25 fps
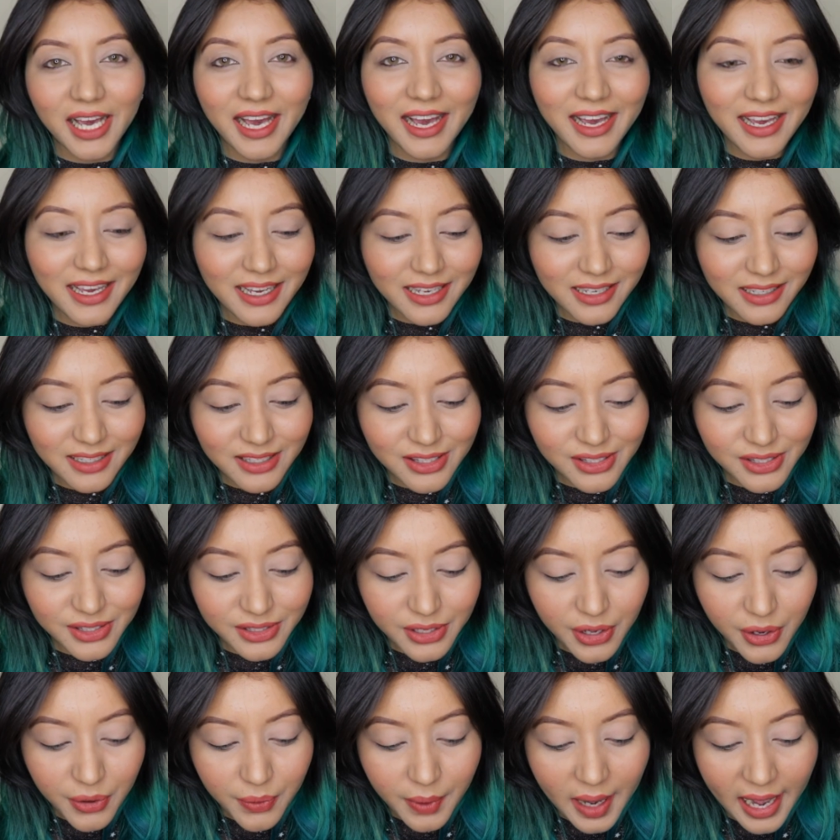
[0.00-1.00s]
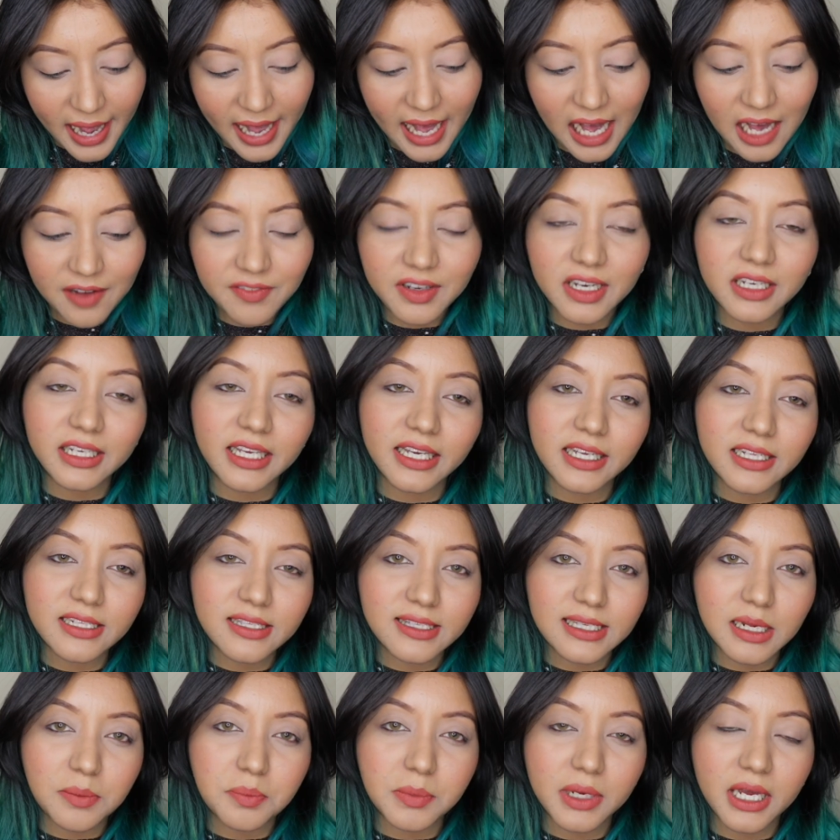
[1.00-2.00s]
Okay, so I have again
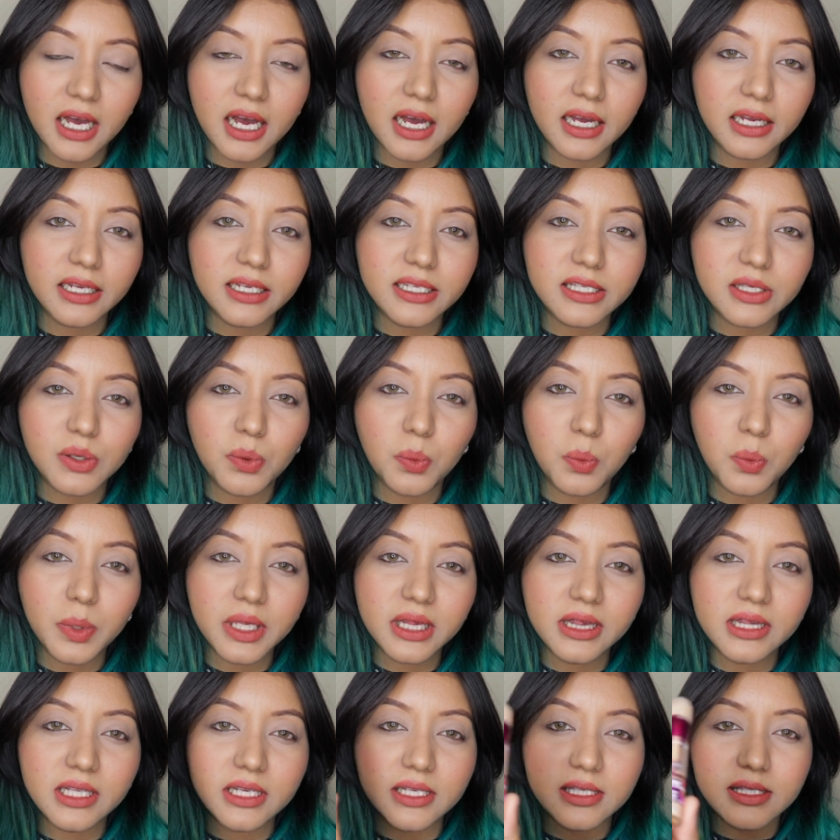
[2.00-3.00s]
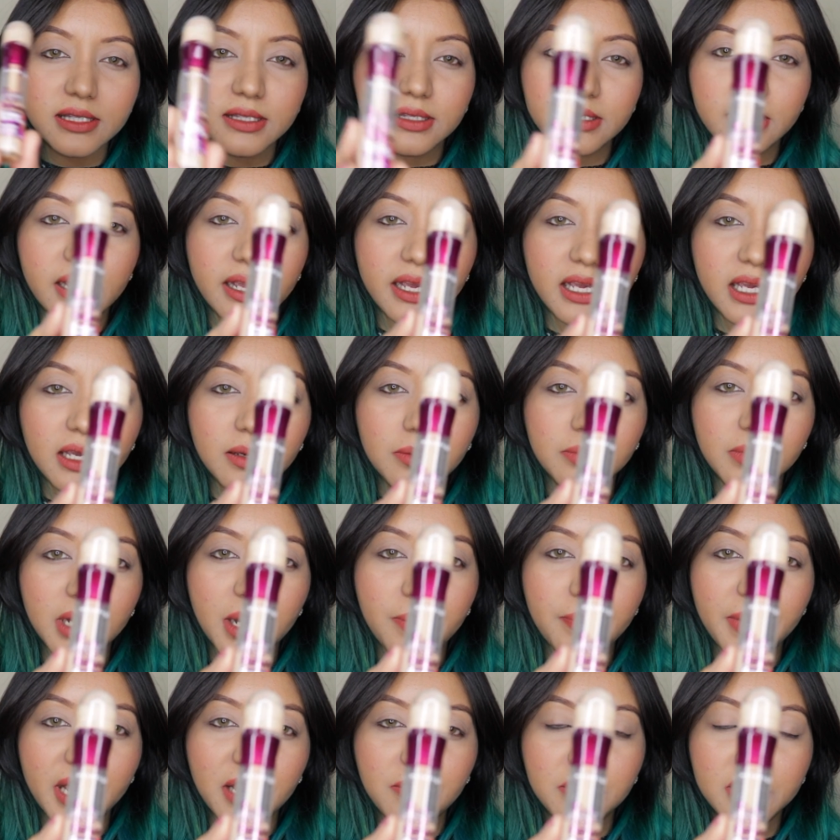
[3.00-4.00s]
set my eyes with the same
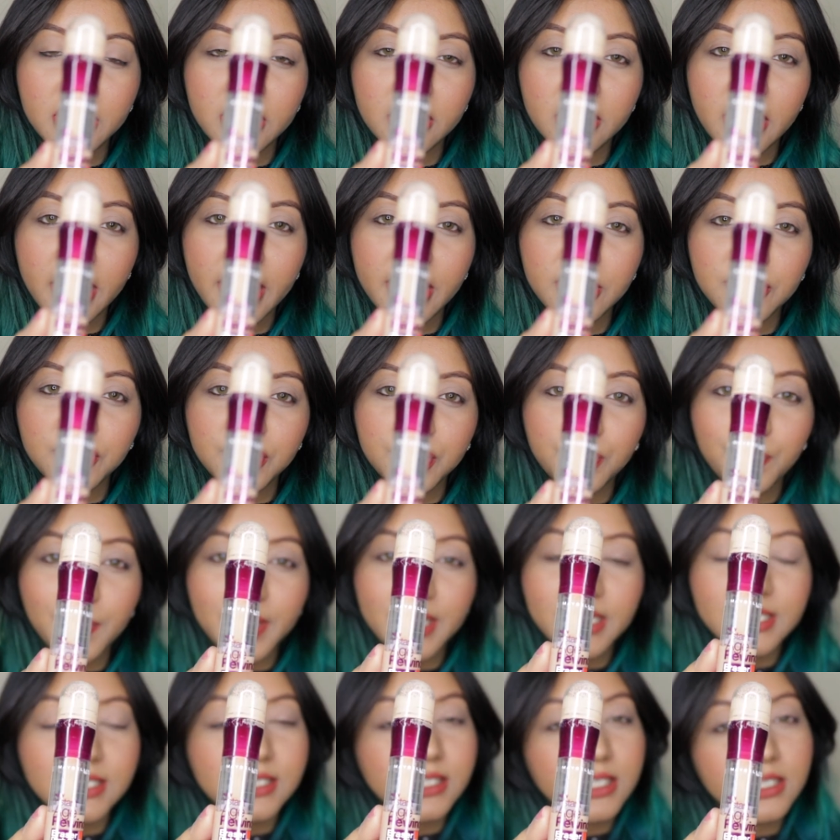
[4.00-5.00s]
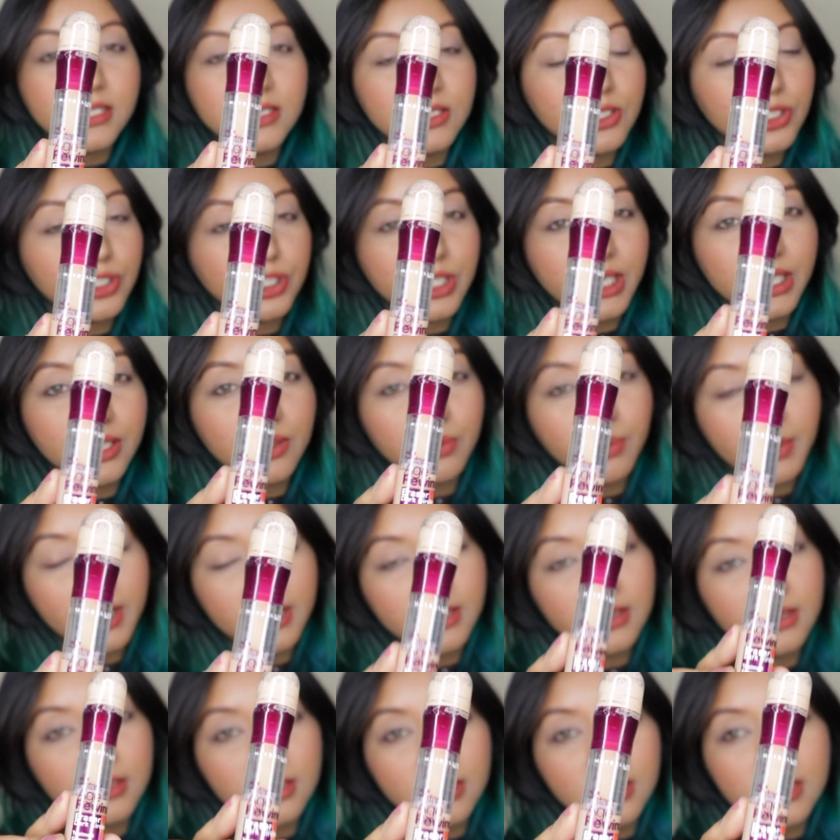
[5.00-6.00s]
Maybelline Age Rewind in the shade
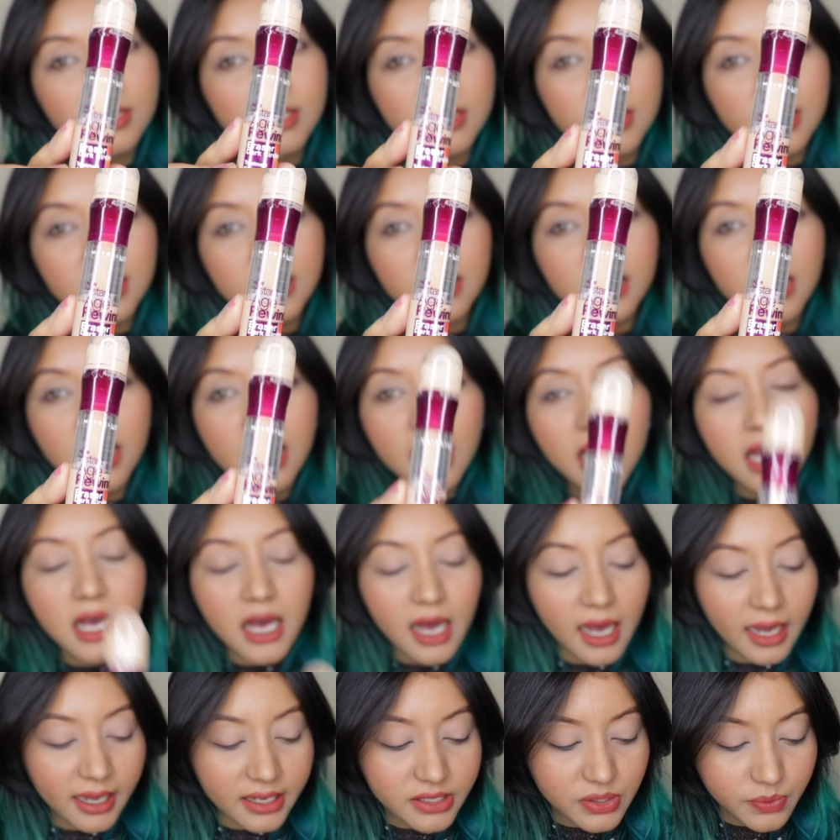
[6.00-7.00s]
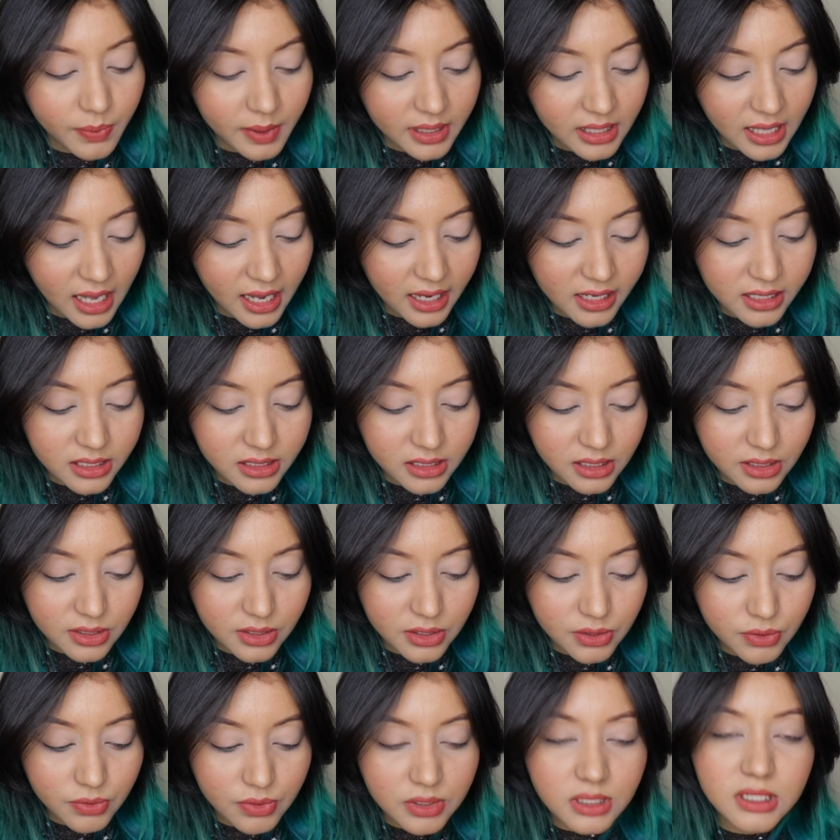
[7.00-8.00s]
130 as well as
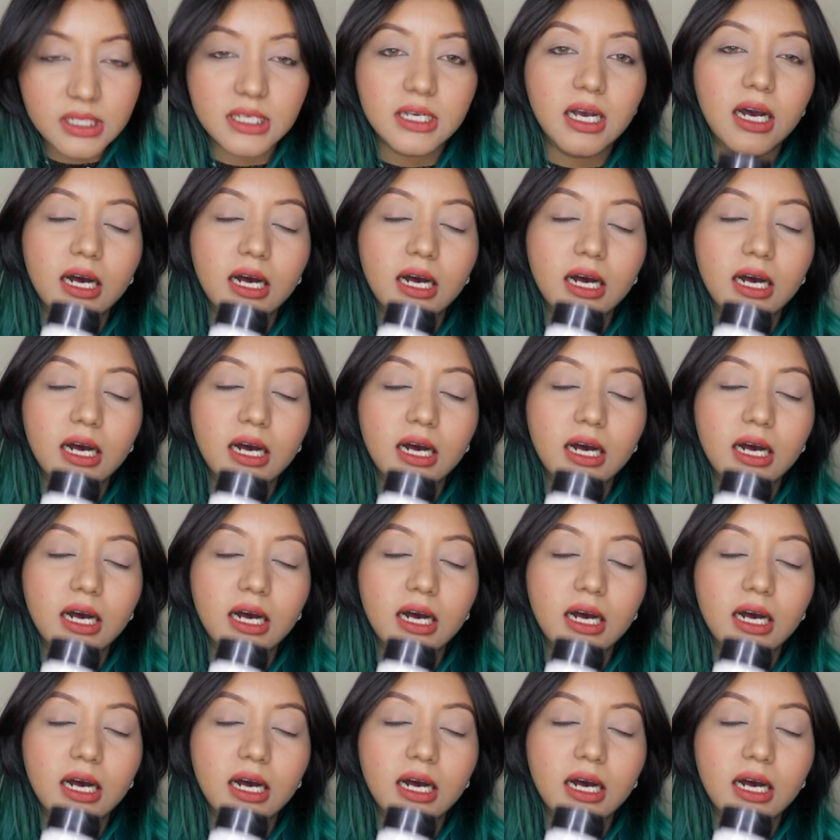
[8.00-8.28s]
used the